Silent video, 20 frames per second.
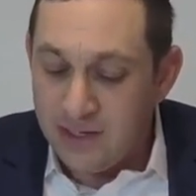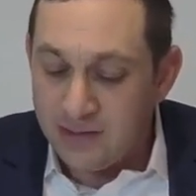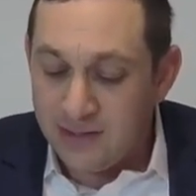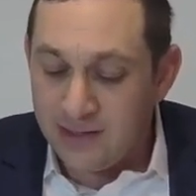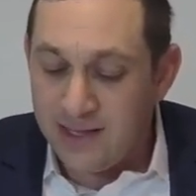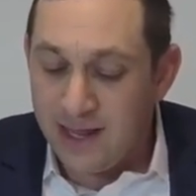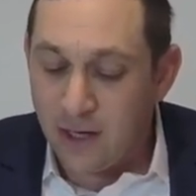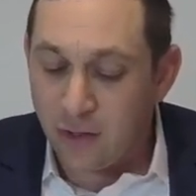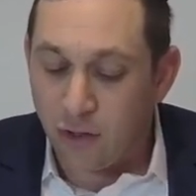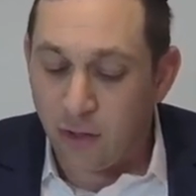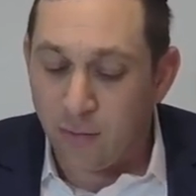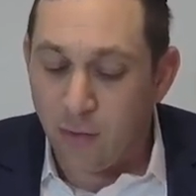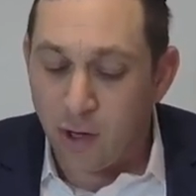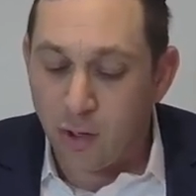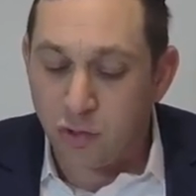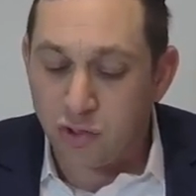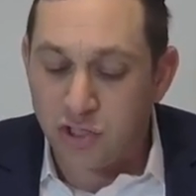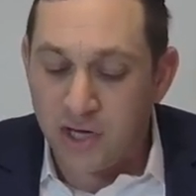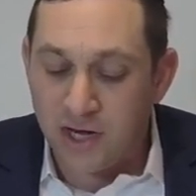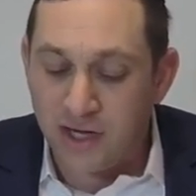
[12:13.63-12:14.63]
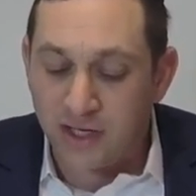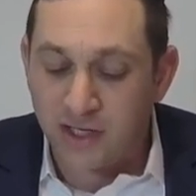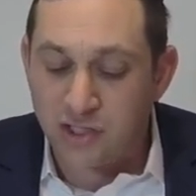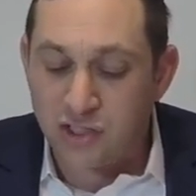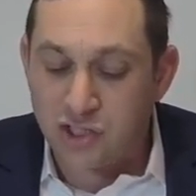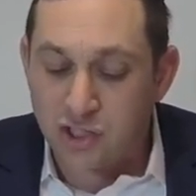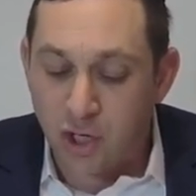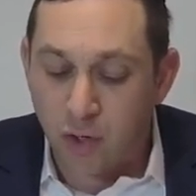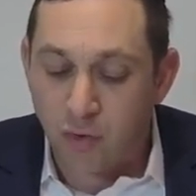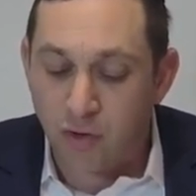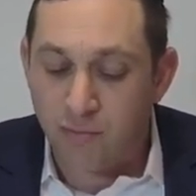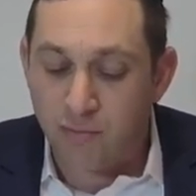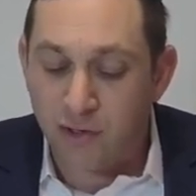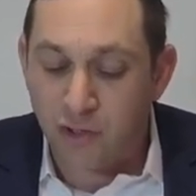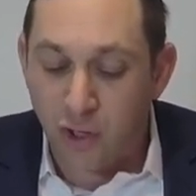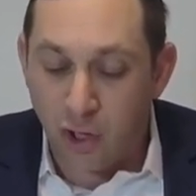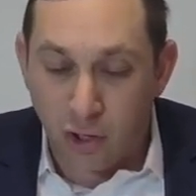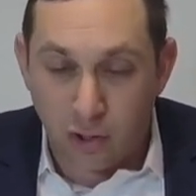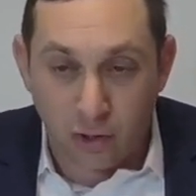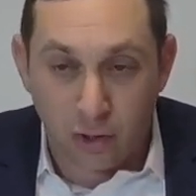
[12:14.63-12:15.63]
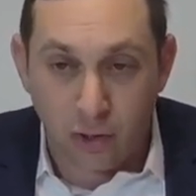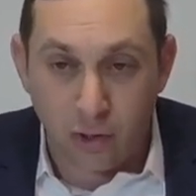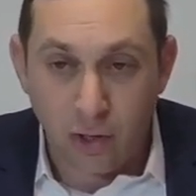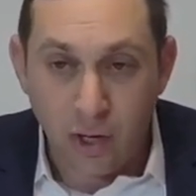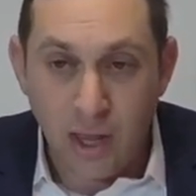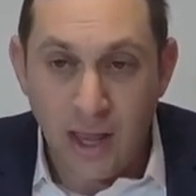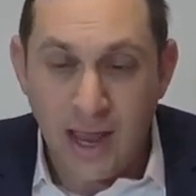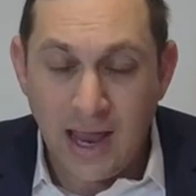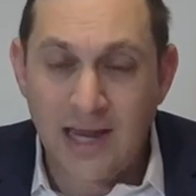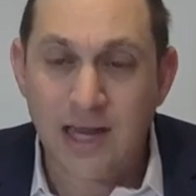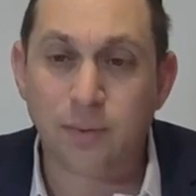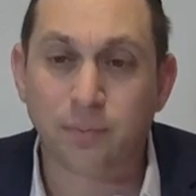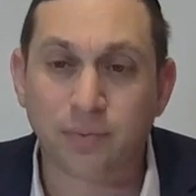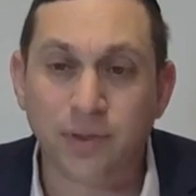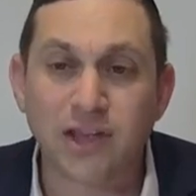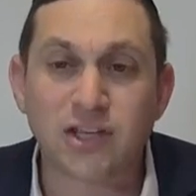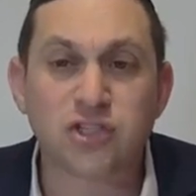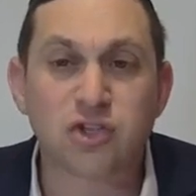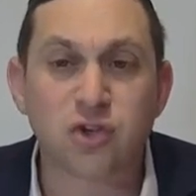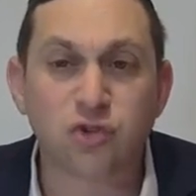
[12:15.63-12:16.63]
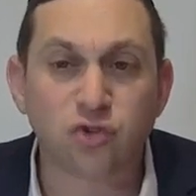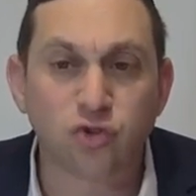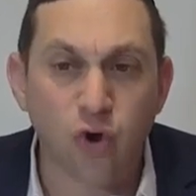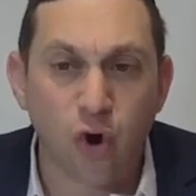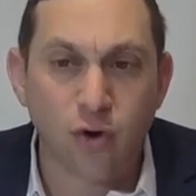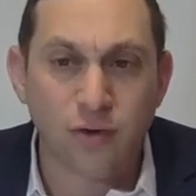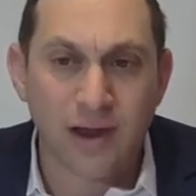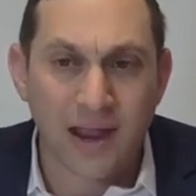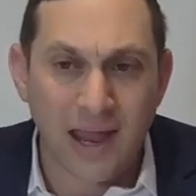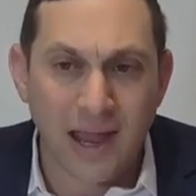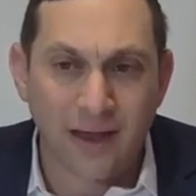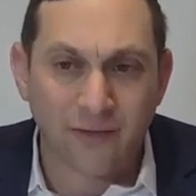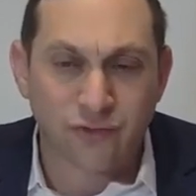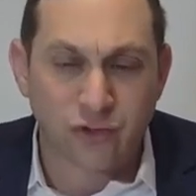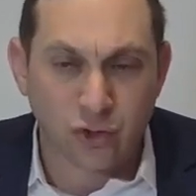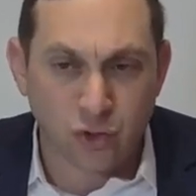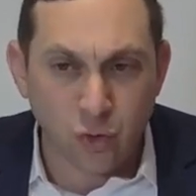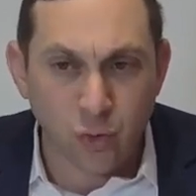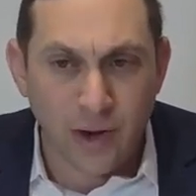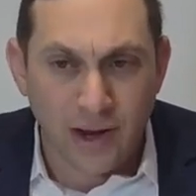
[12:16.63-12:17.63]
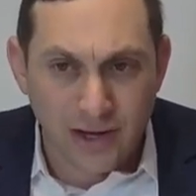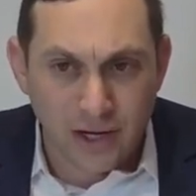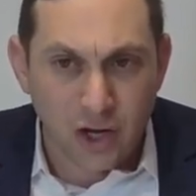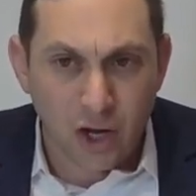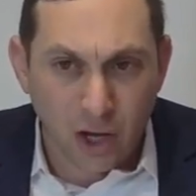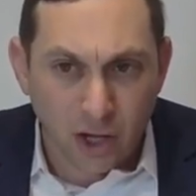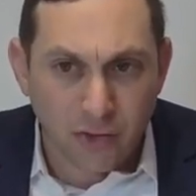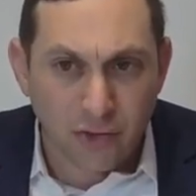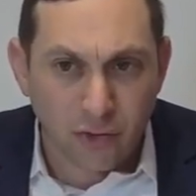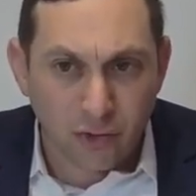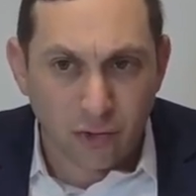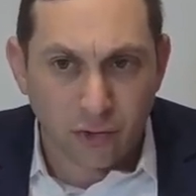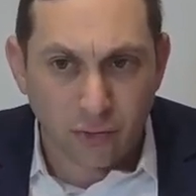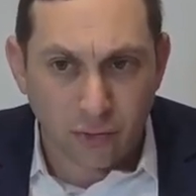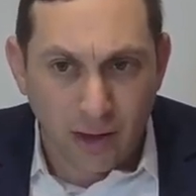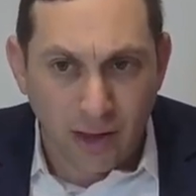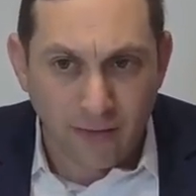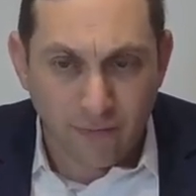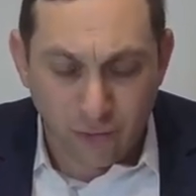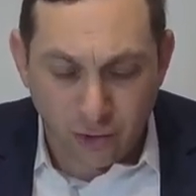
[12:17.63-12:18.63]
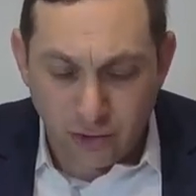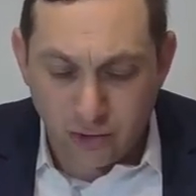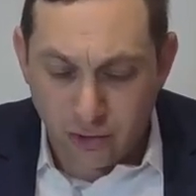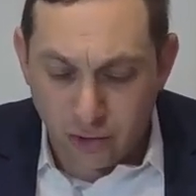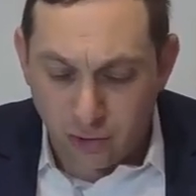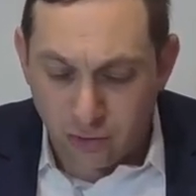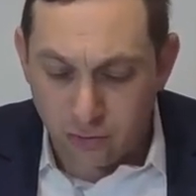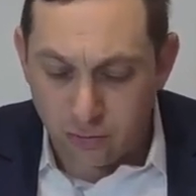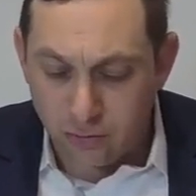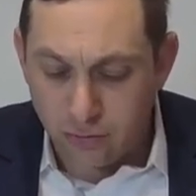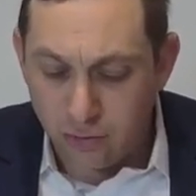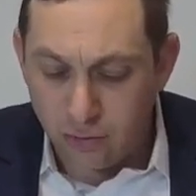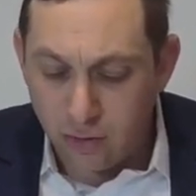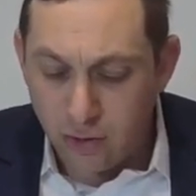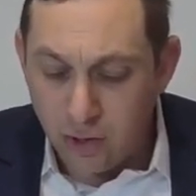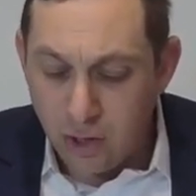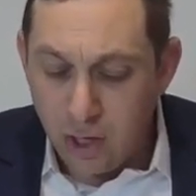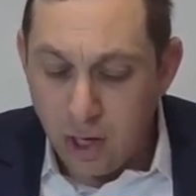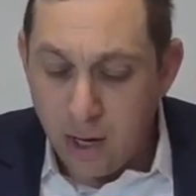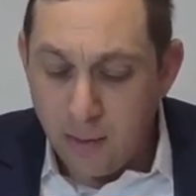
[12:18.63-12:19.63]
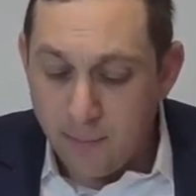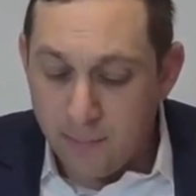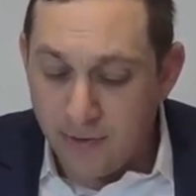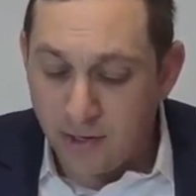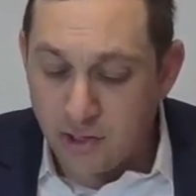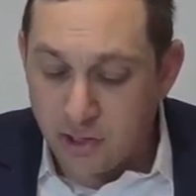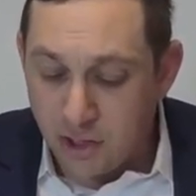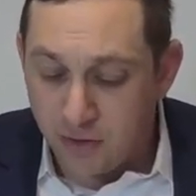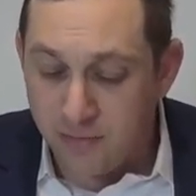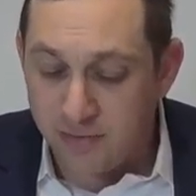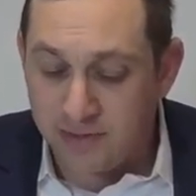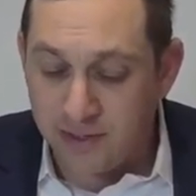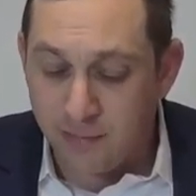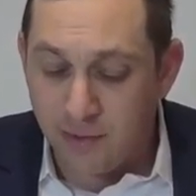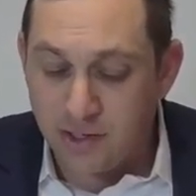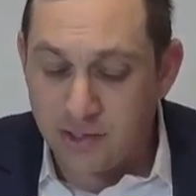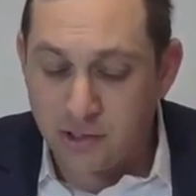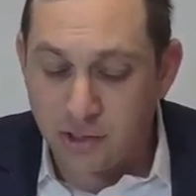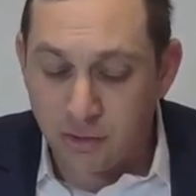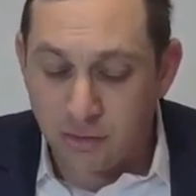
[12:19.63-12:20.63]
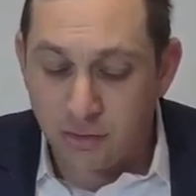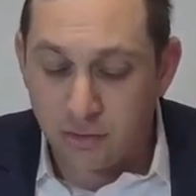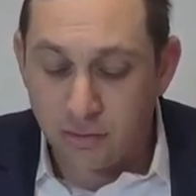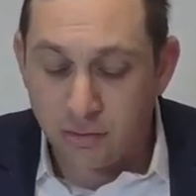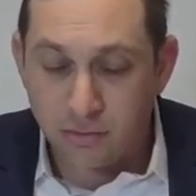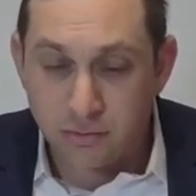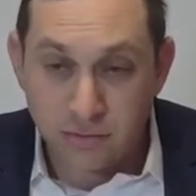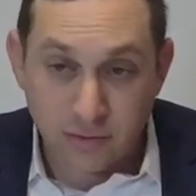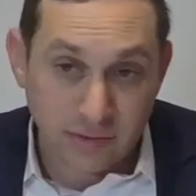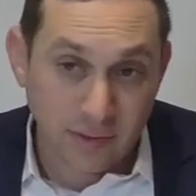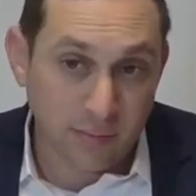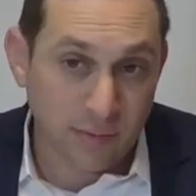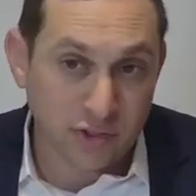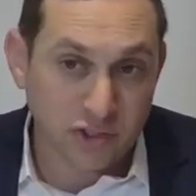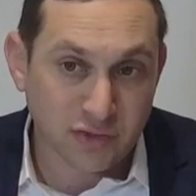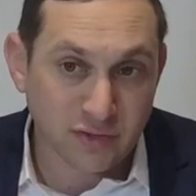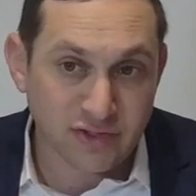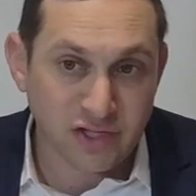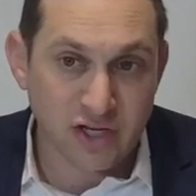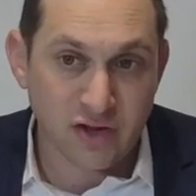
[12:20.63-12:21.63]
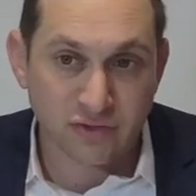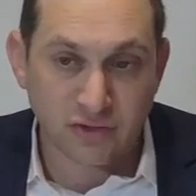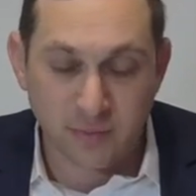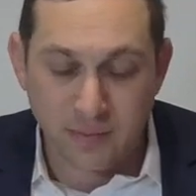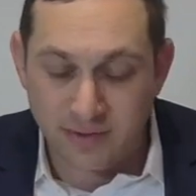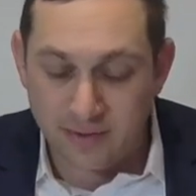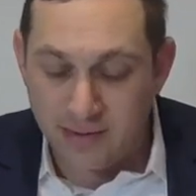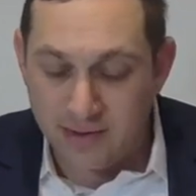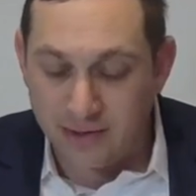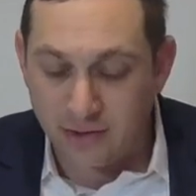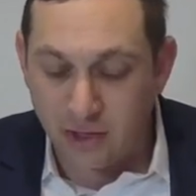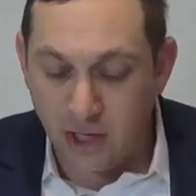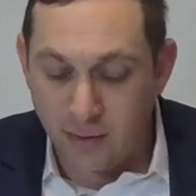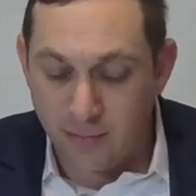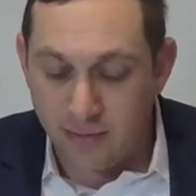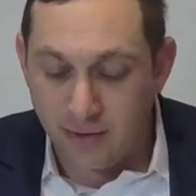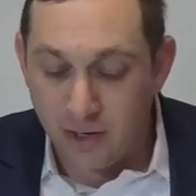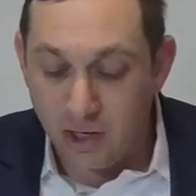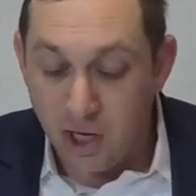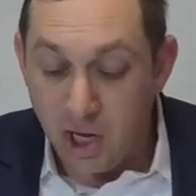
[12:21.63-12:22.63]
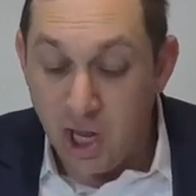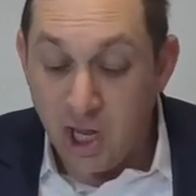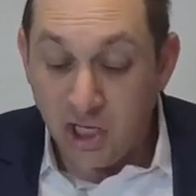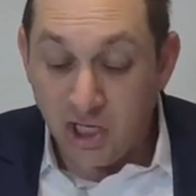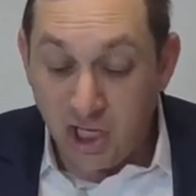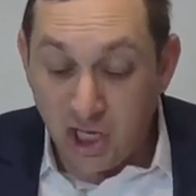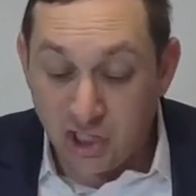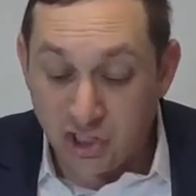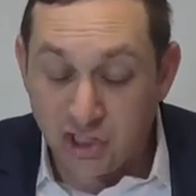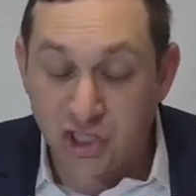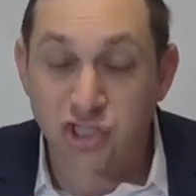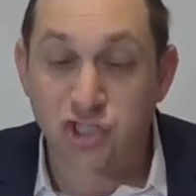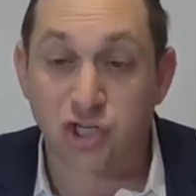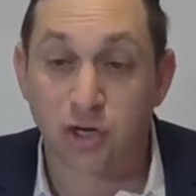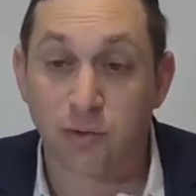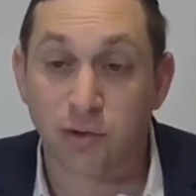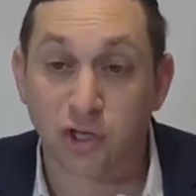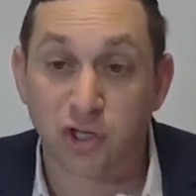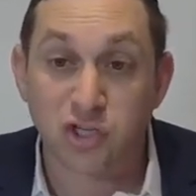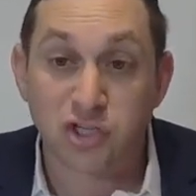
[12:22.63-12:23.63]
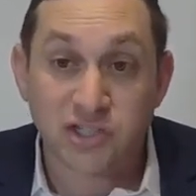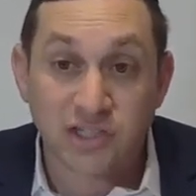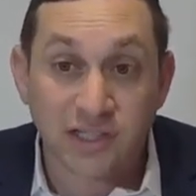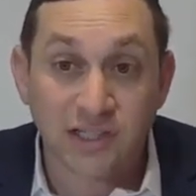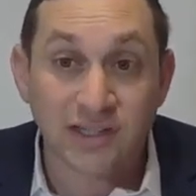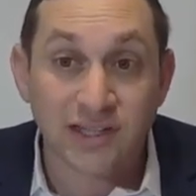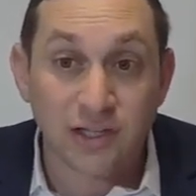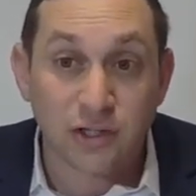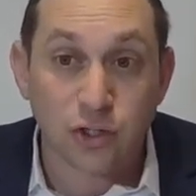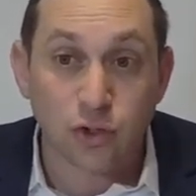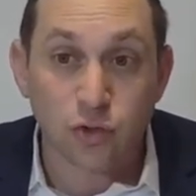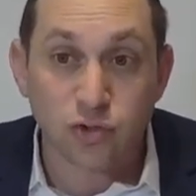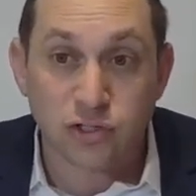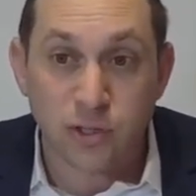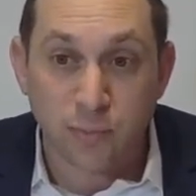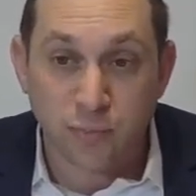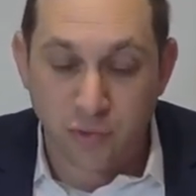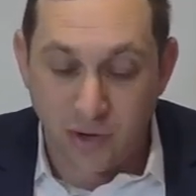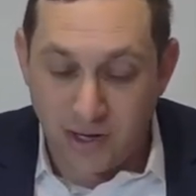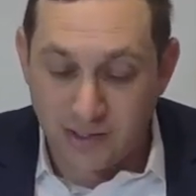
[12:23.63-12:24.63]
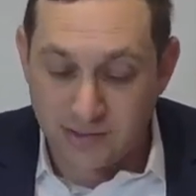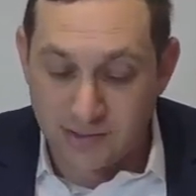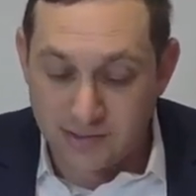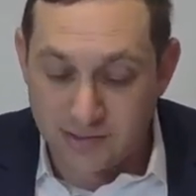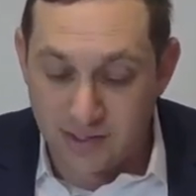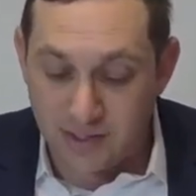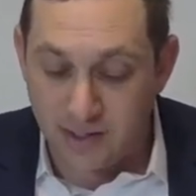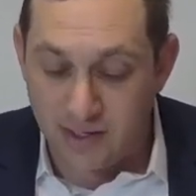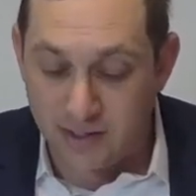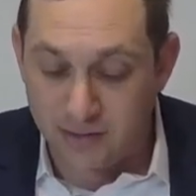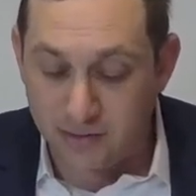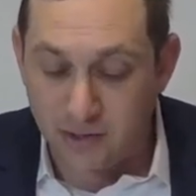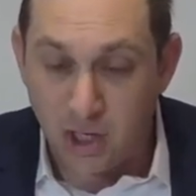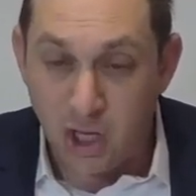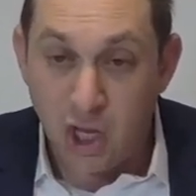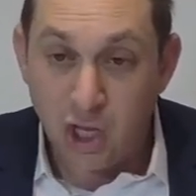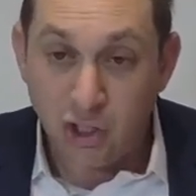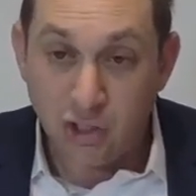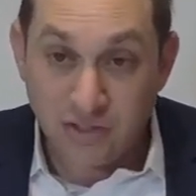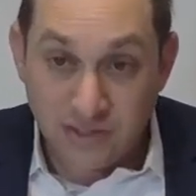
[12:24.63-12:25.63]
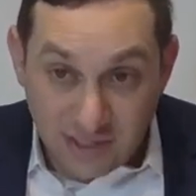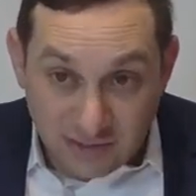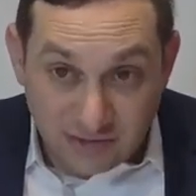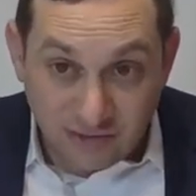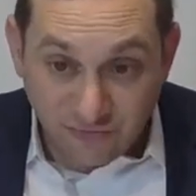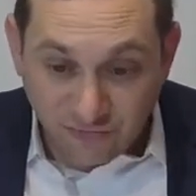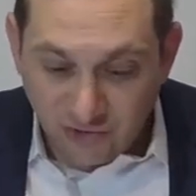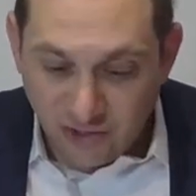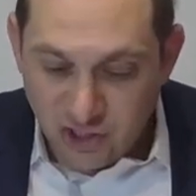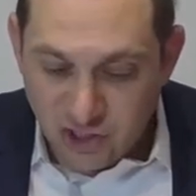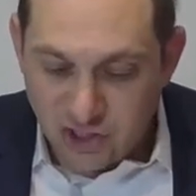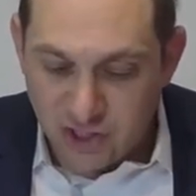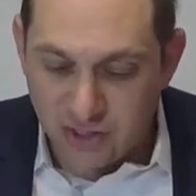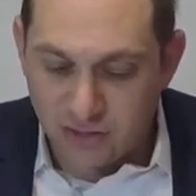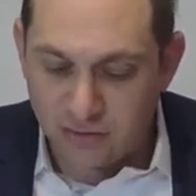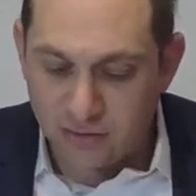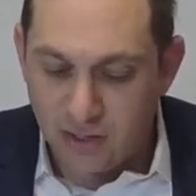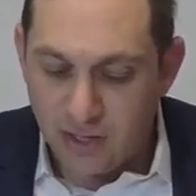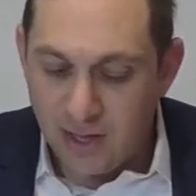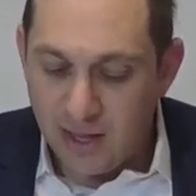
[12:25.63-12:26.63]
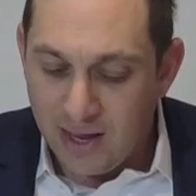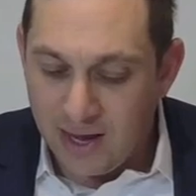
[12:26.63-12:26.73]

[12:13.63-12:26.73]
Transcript: And now, kol sheikh hisor and melacha, any place you don't have to do any other avoido, mechshav et So the mechshav is enough to be the yiketabe. Yes, chisor, you still need to do some processing in it. You still have to finish it.